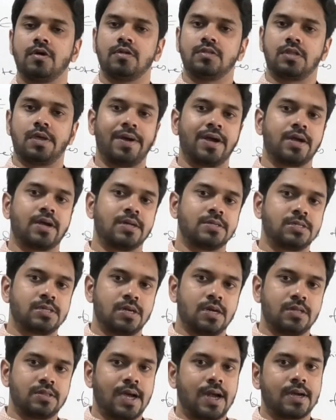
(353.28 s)
they might
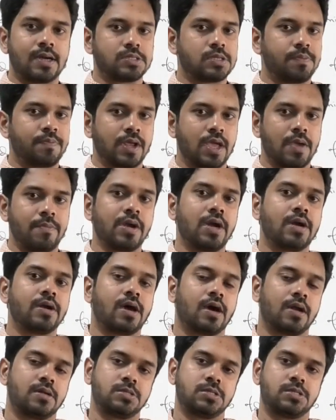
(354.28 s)
consider that as a
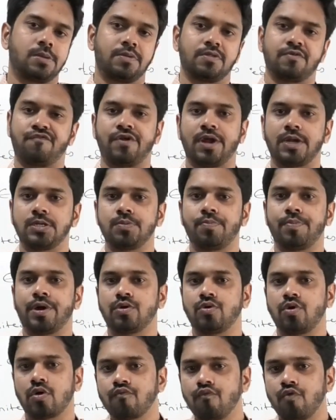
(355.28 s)
preeminent currency, but the French
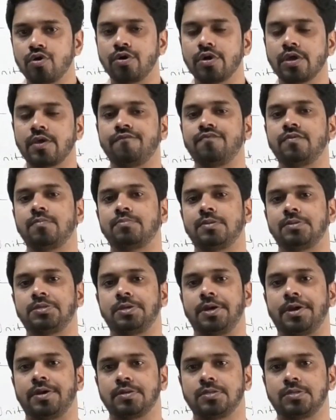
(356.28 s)
might not want to give them the
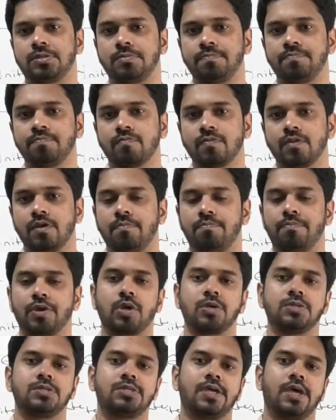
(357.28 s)
status,
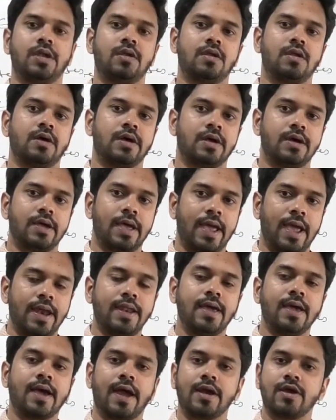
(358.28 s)
because then
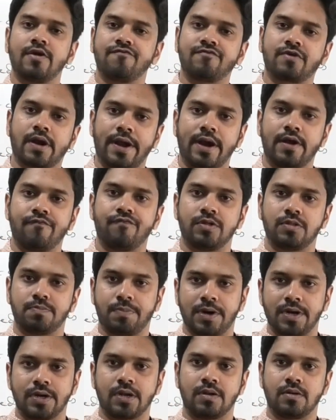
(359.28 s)
any kind of trade with
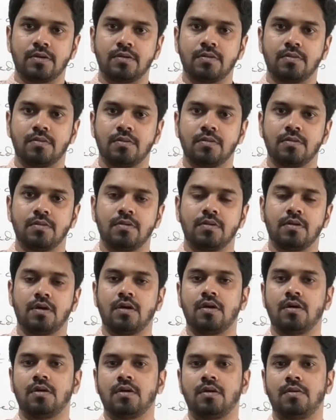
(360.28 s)
Britain
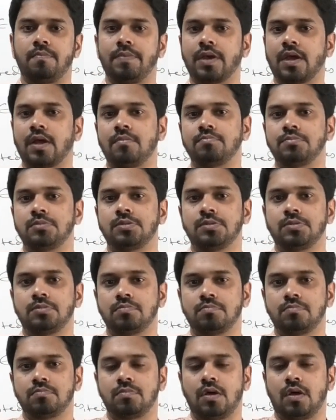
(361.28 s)
becomes
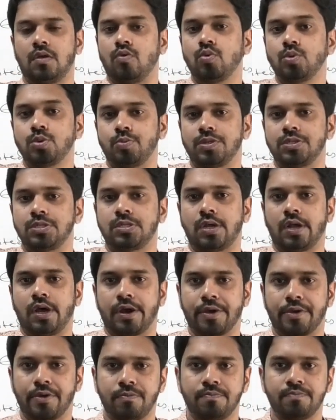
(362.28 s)
a lose-win
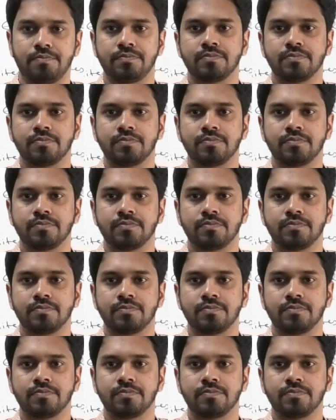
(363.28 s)
scenario.